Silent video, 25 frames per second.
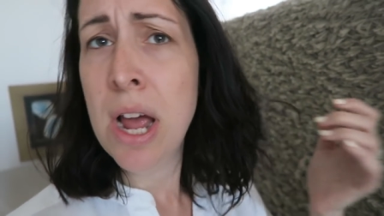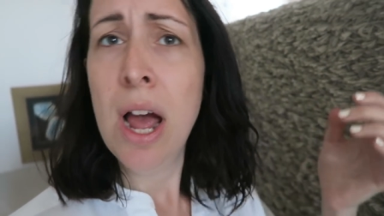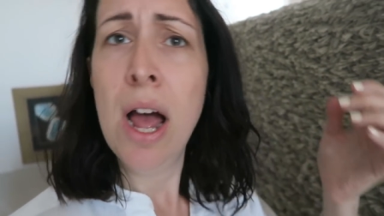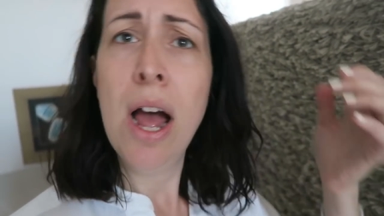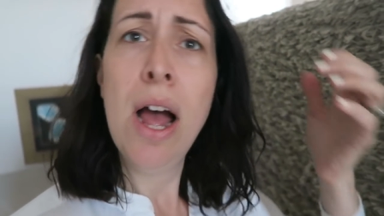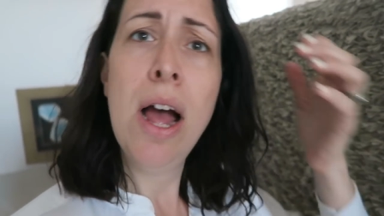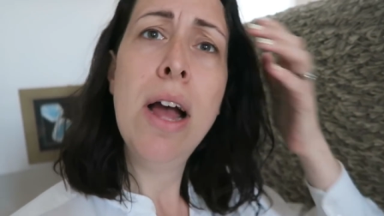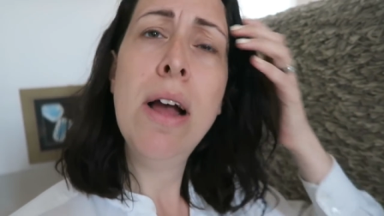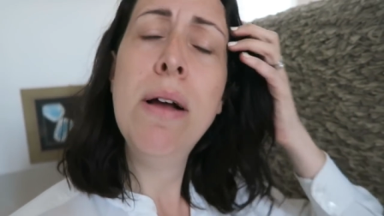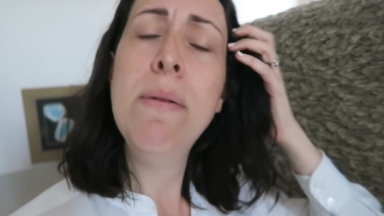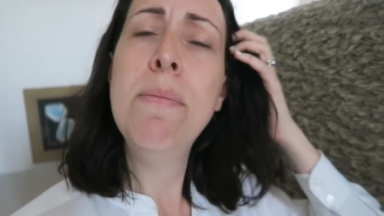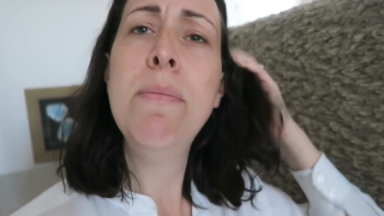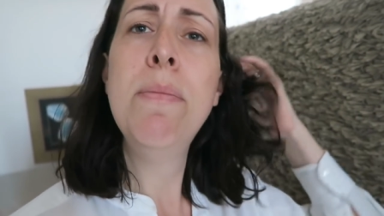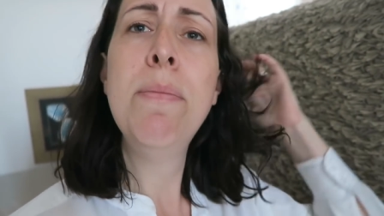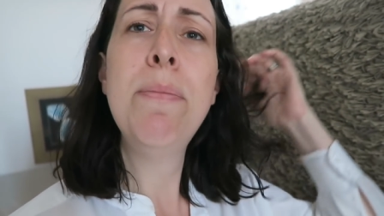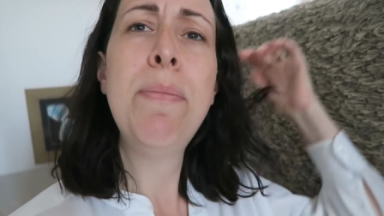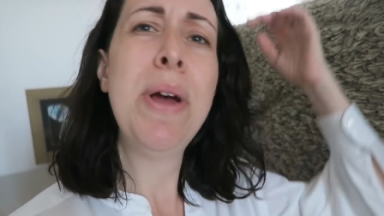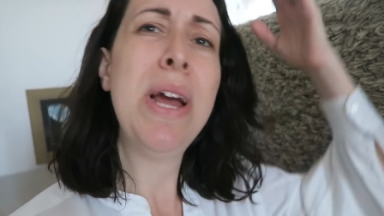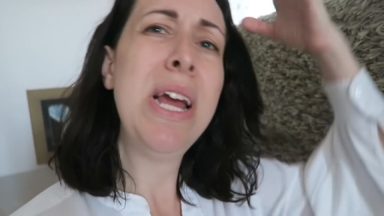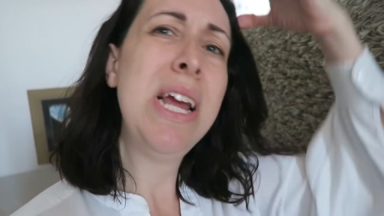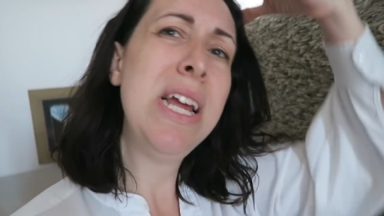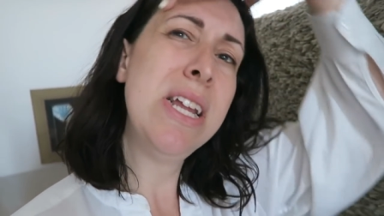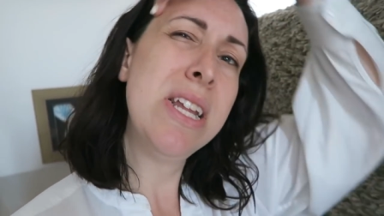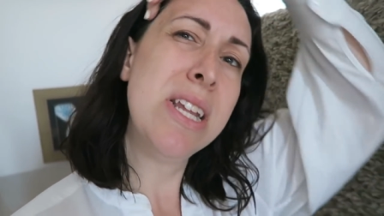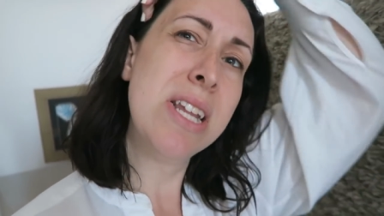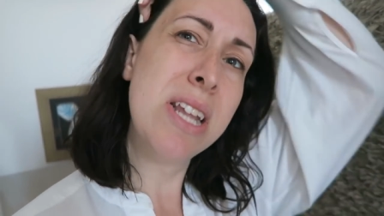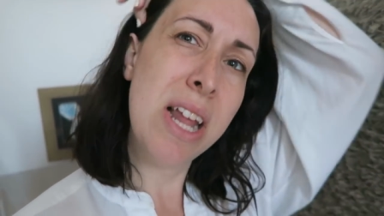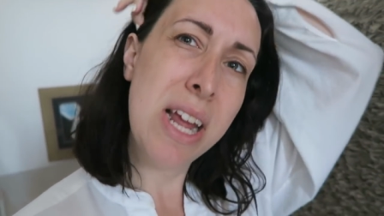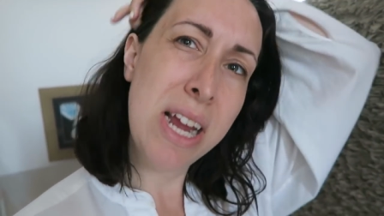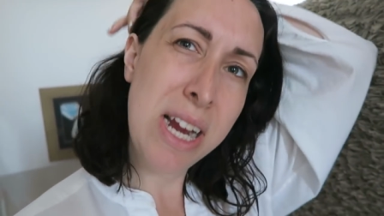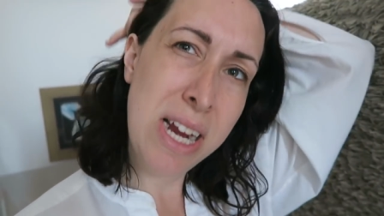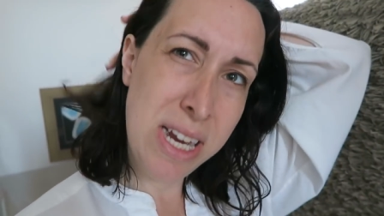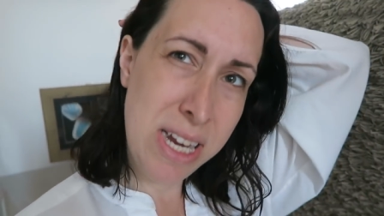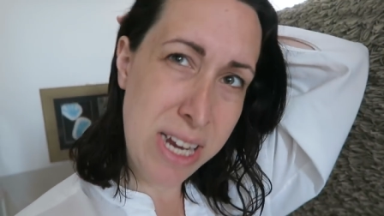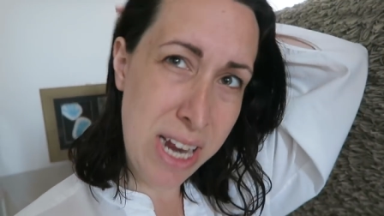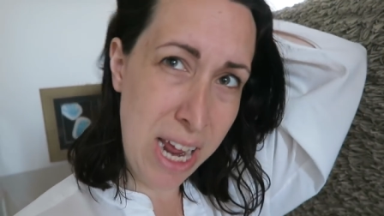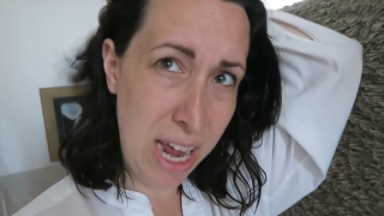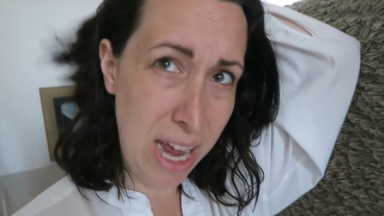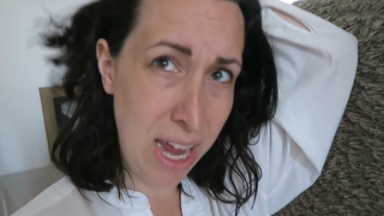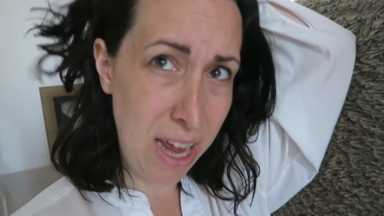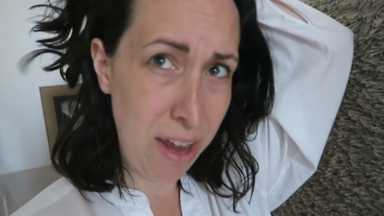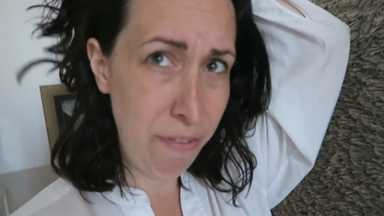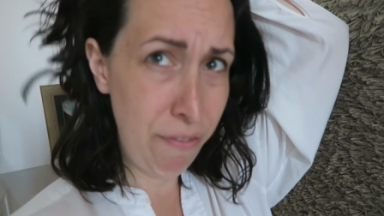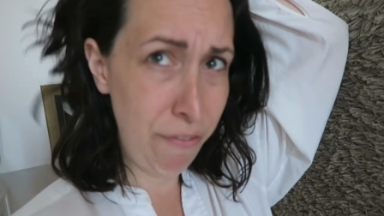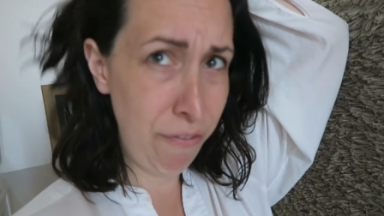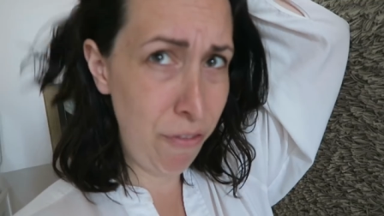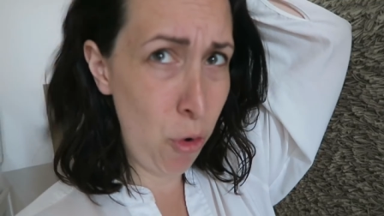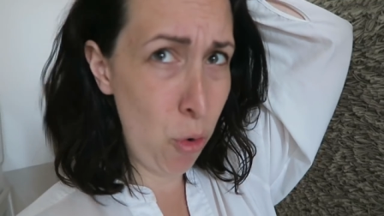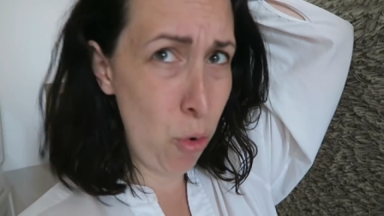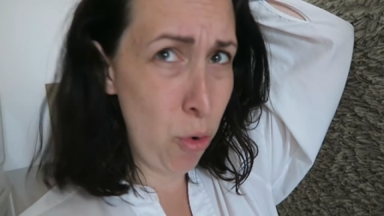but it's like day
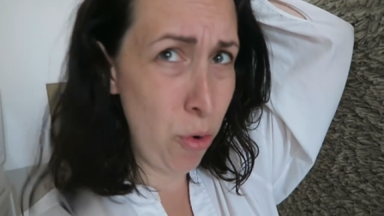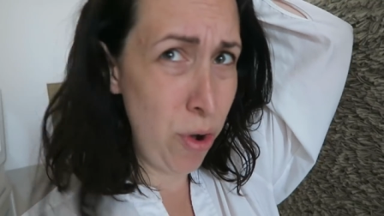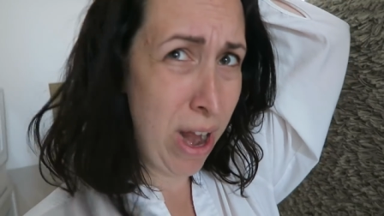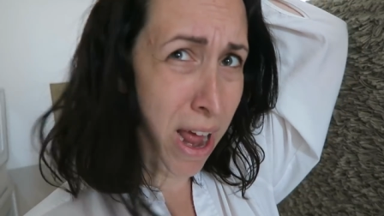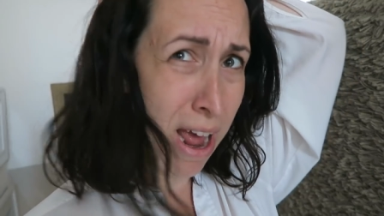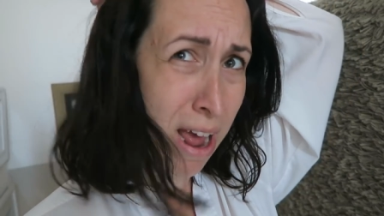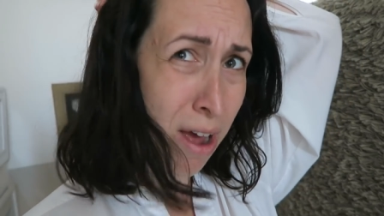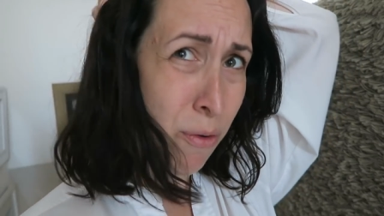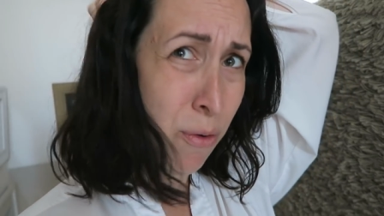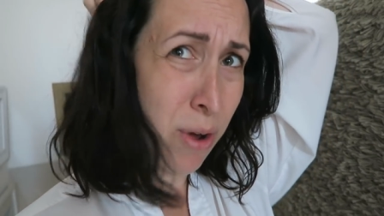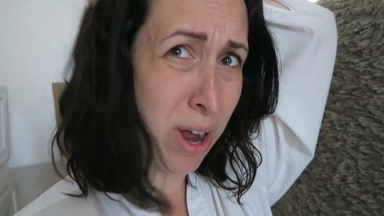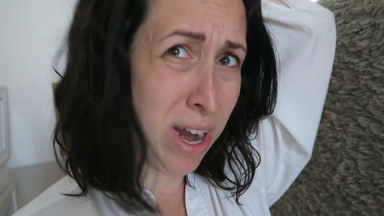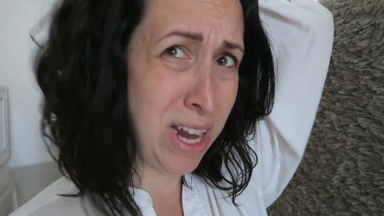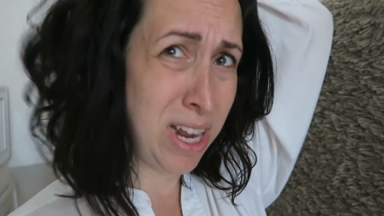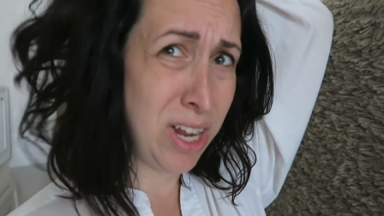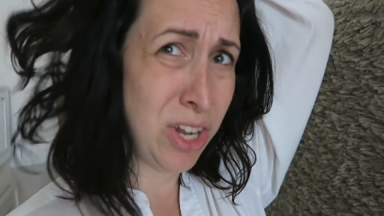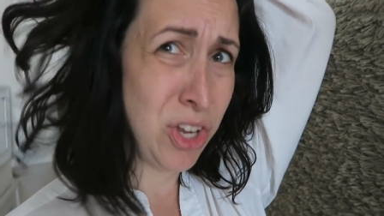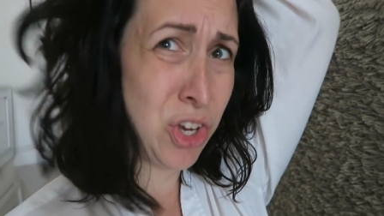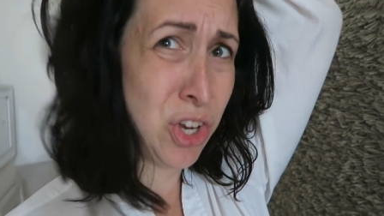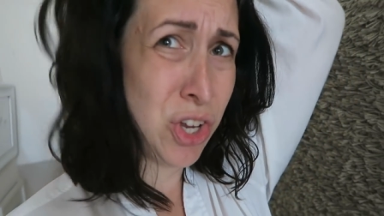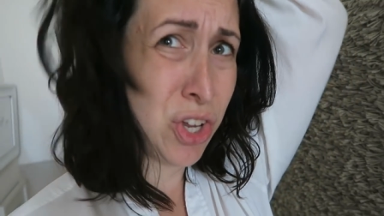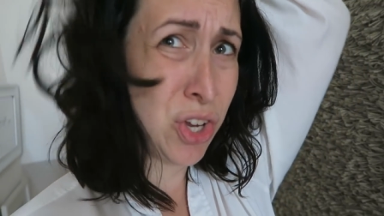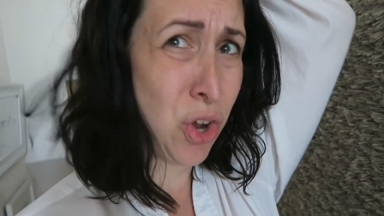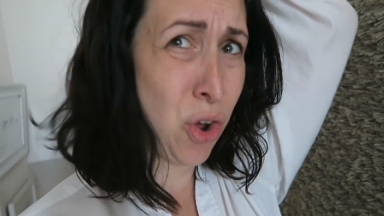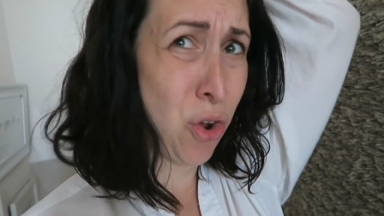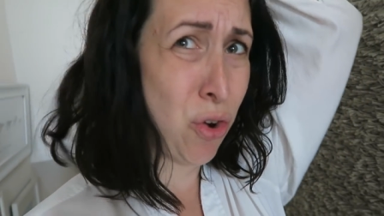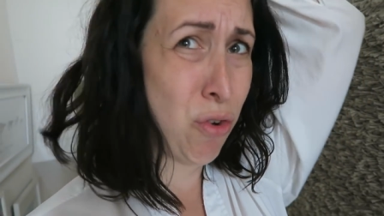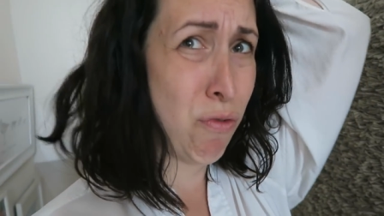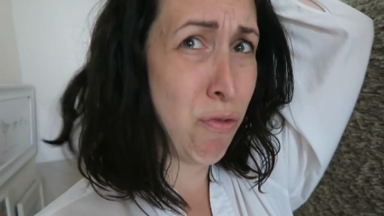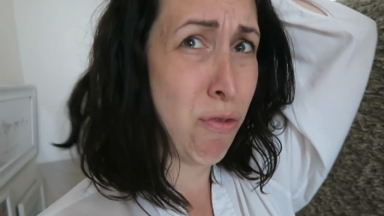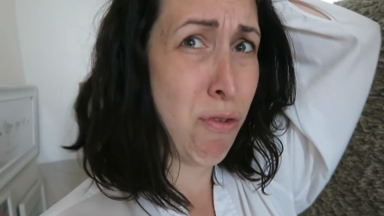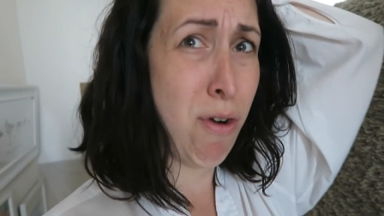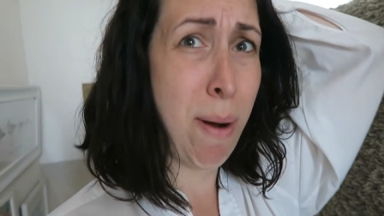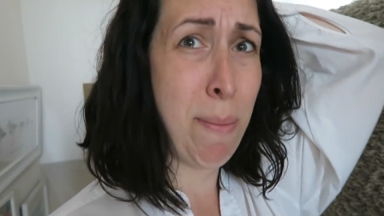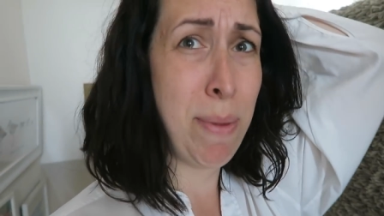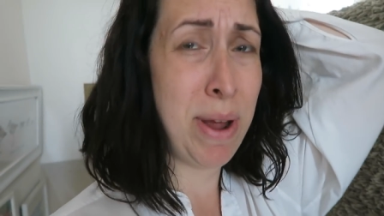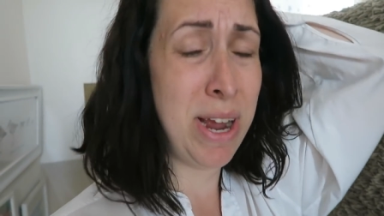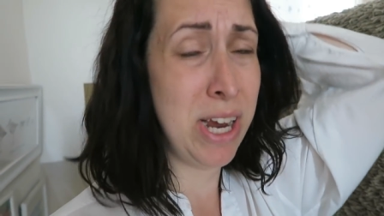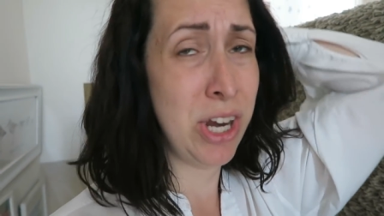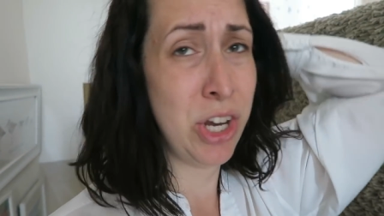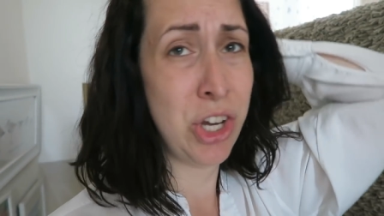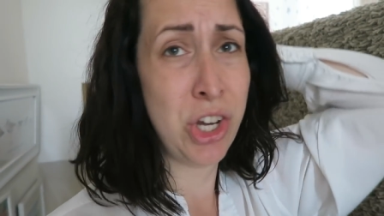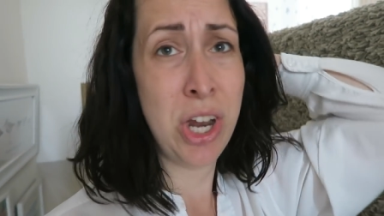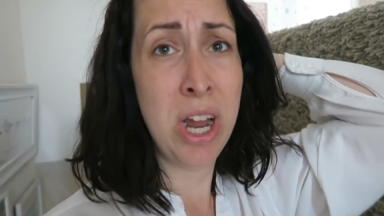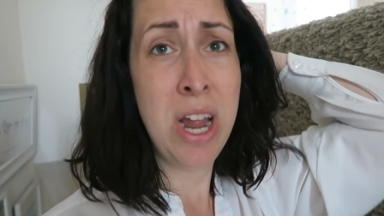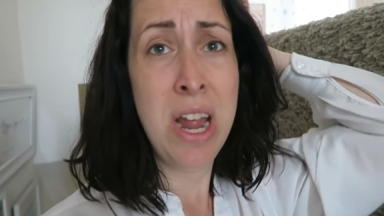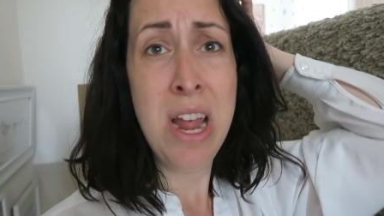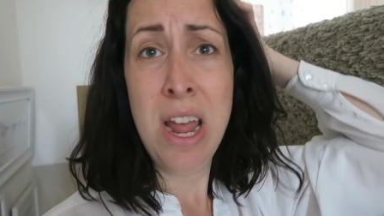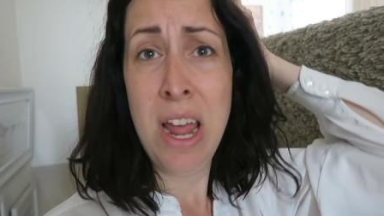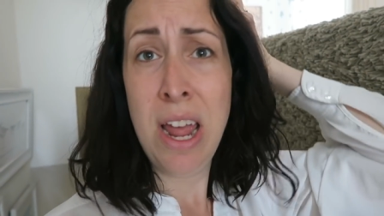4 now and it's just gone
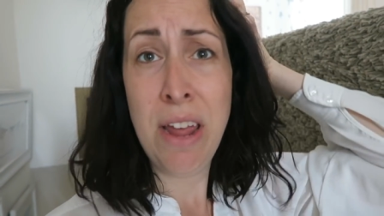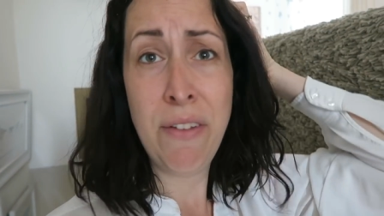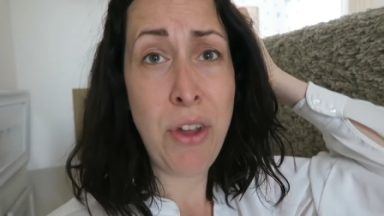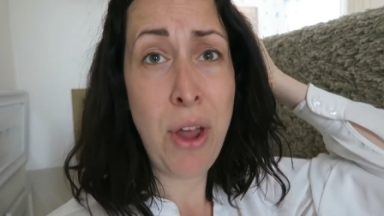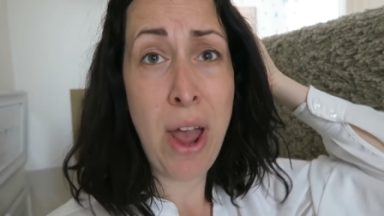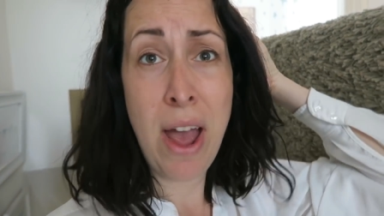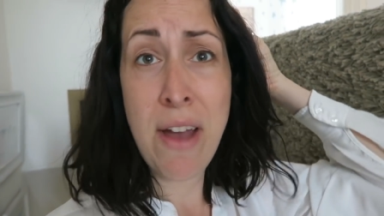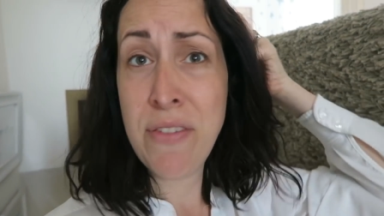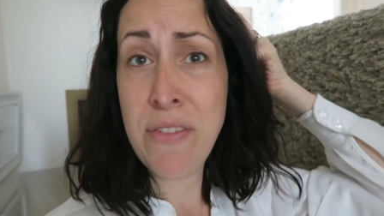rubbish. If you